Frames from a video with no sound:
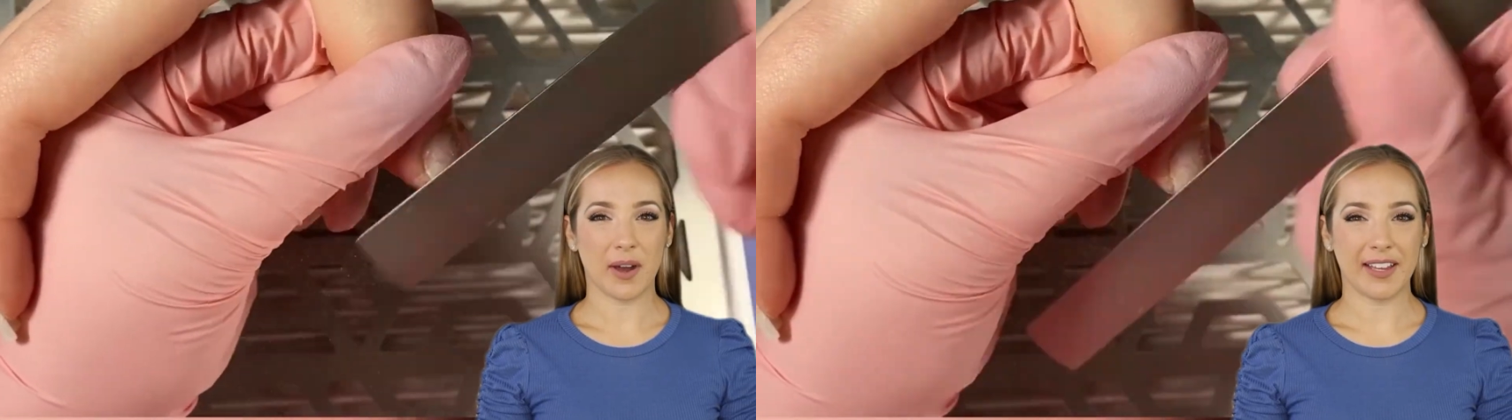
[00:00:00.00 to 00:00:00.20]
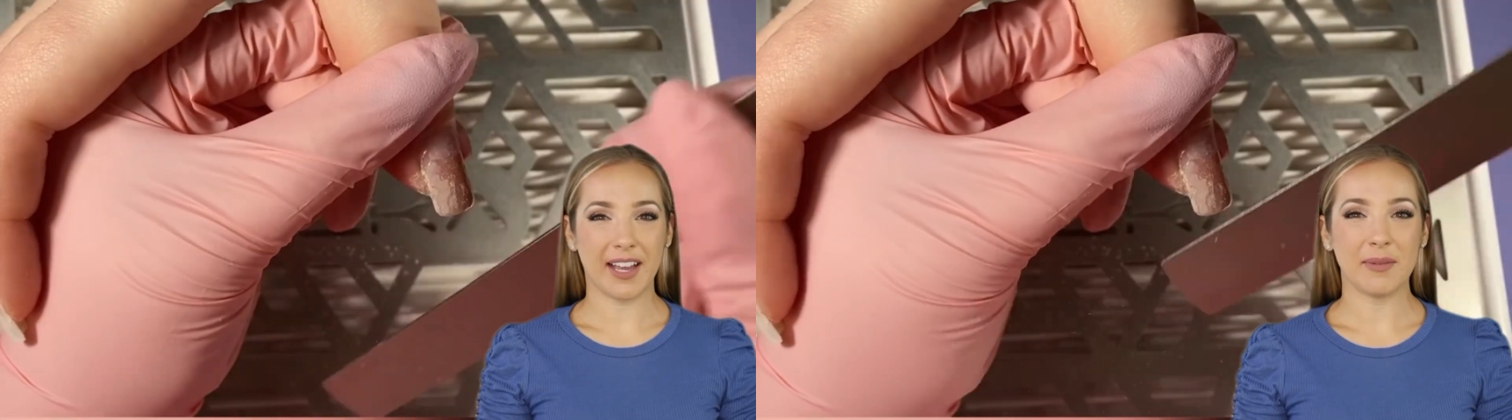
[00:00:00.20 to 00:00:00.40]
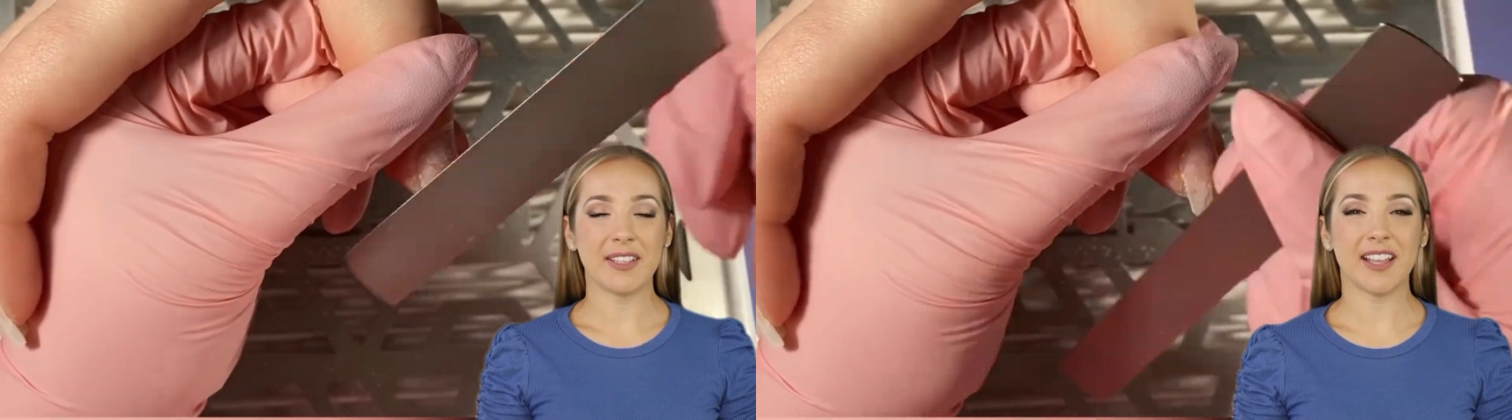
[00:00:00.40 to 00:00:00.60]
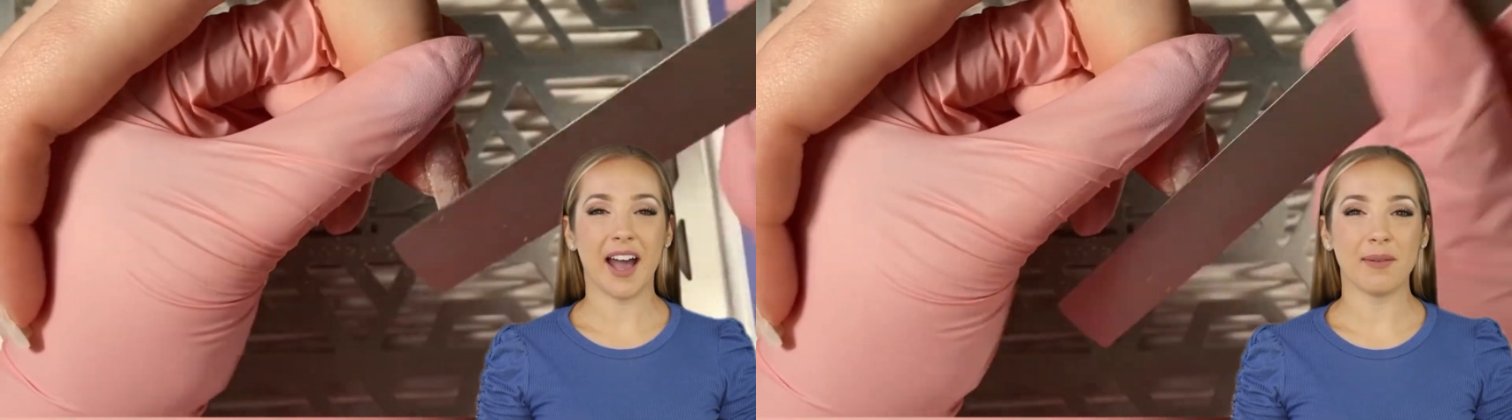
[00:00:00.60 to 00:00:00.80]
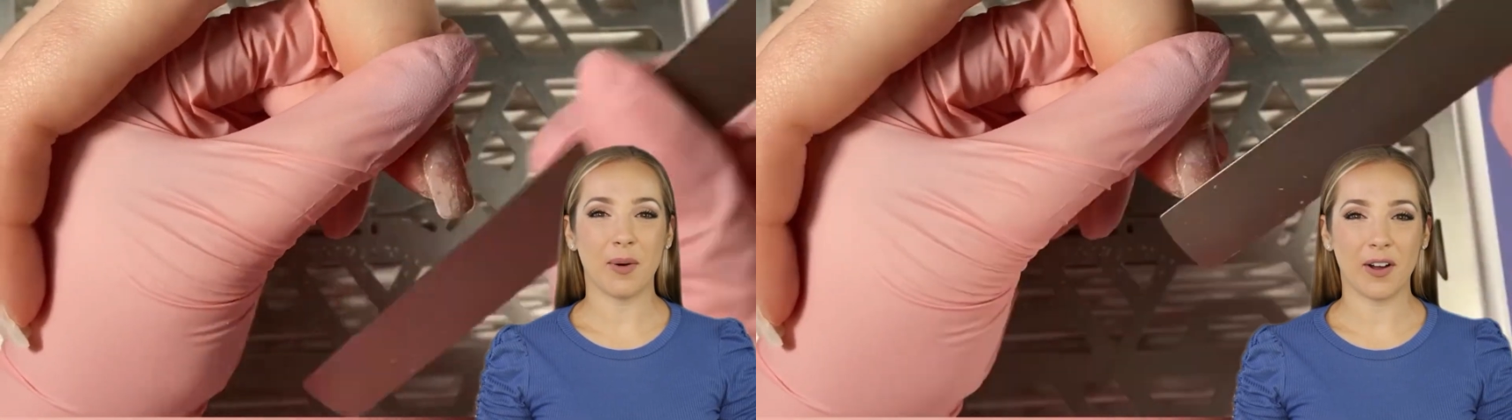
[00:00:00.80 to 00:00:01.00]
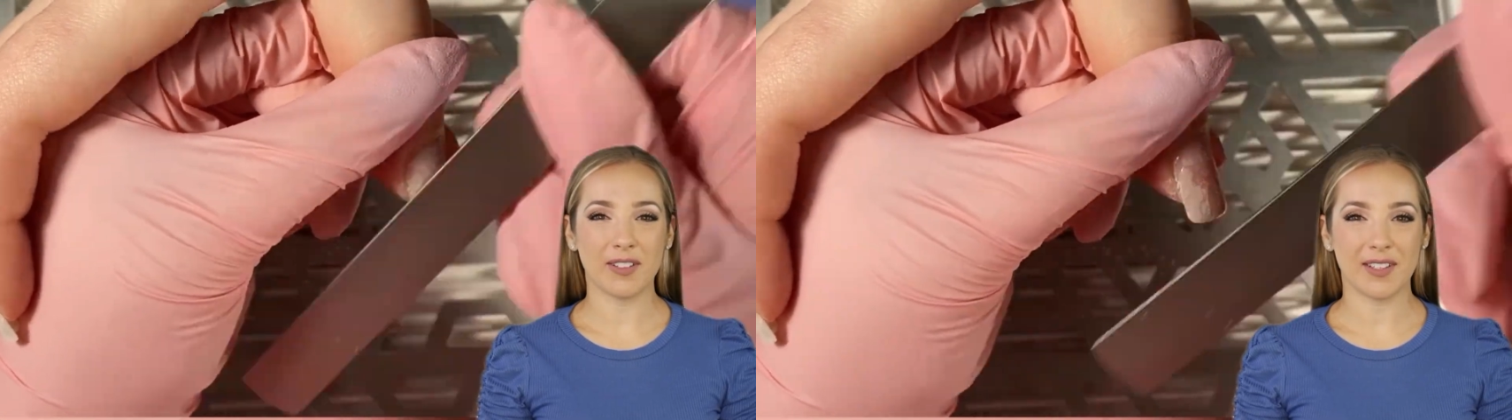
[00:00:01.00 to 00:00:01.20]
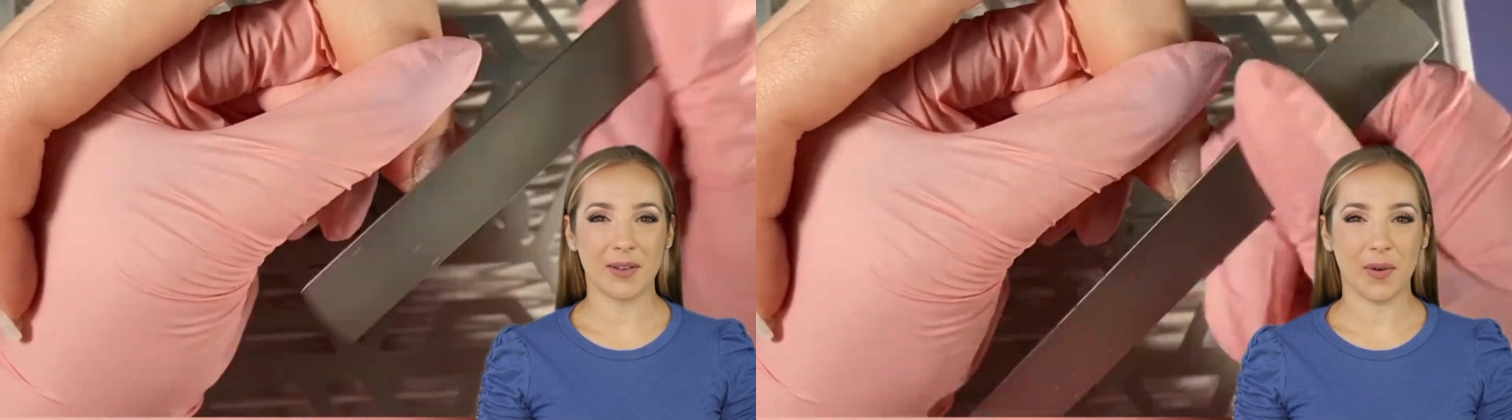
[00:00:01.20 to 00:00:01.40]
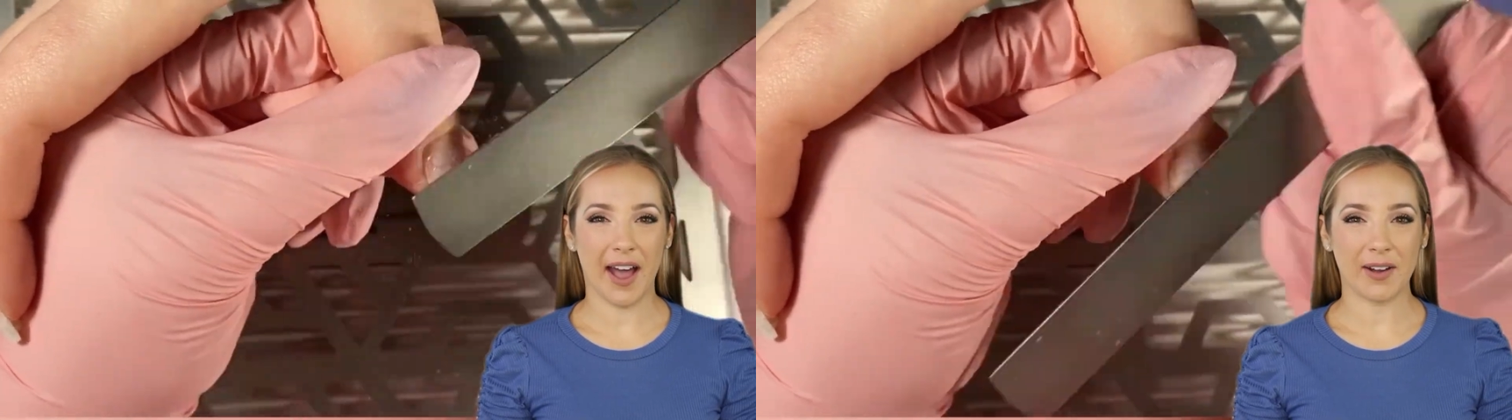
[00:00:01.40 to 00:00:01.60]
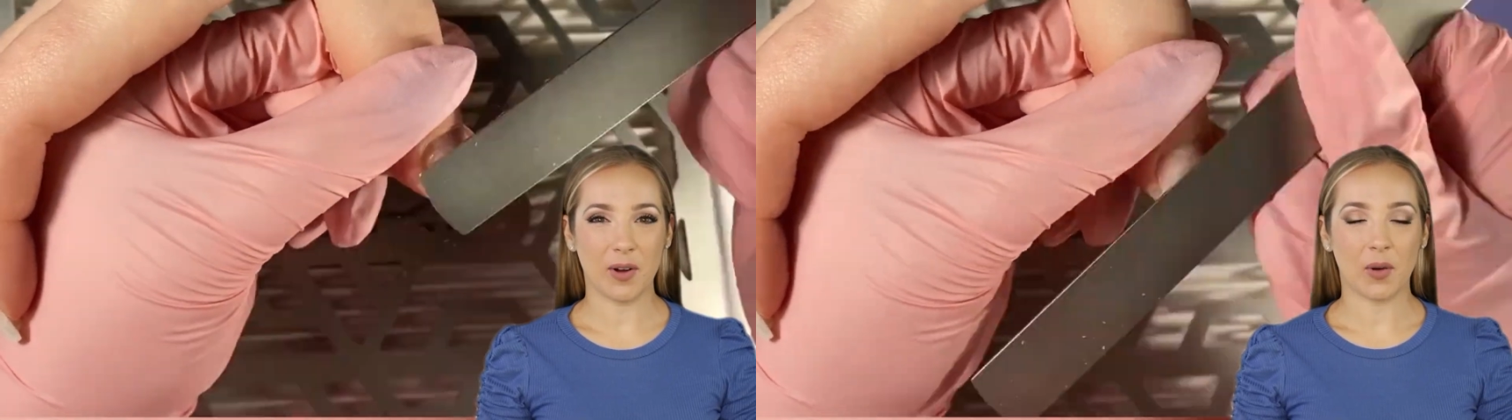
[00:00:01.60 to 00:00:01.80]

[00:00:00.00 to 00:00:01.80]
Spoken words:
working on the side walls, file